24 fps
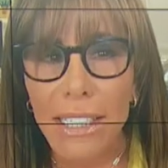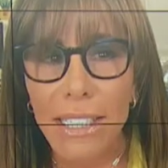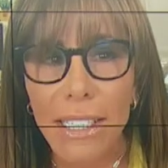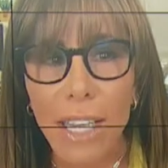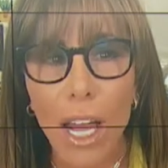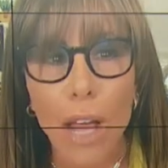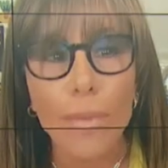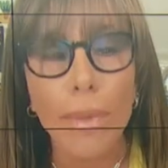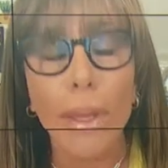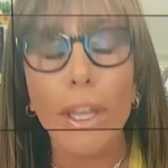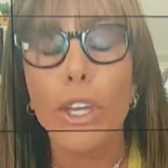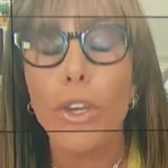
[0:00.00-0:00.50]
I'm
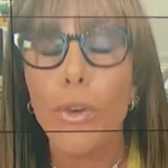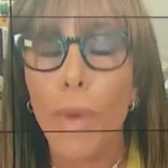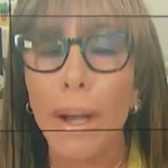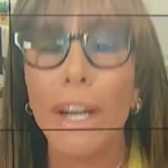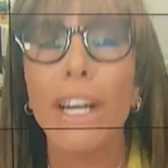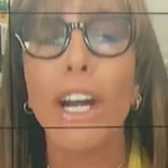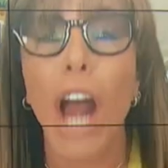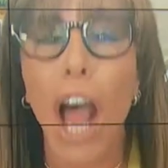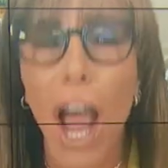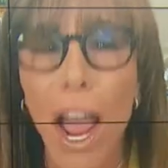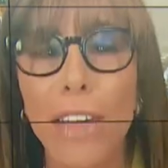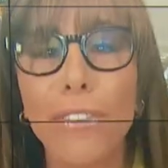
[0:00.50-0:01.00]
like, you had an
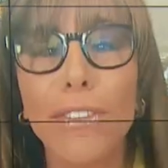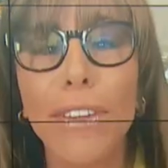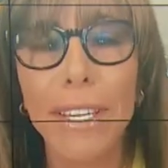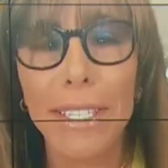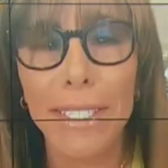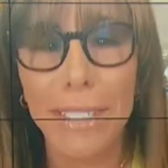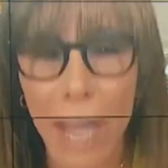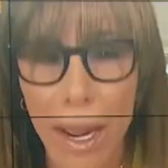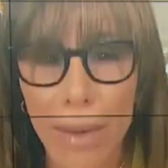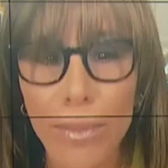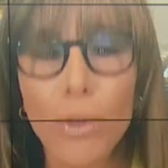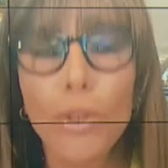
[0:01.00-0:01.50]
I V
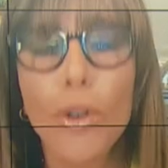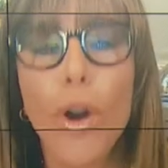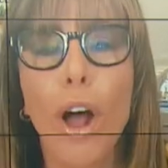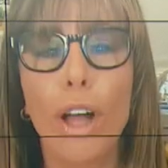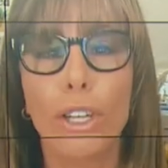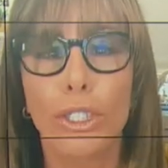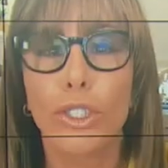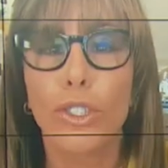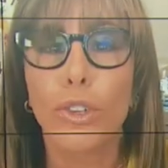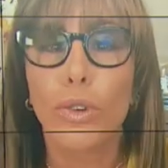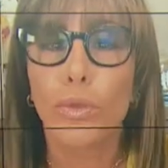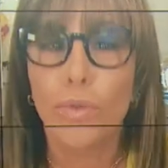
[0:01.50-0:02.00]
Demerol
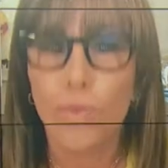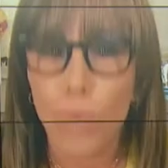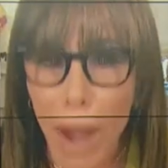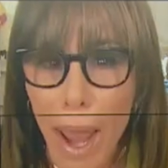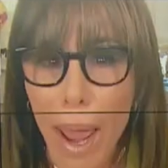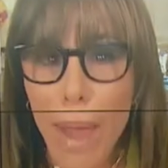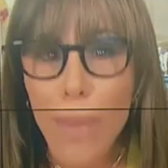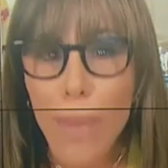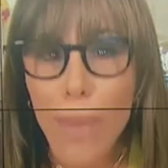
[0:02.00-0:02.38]
drip.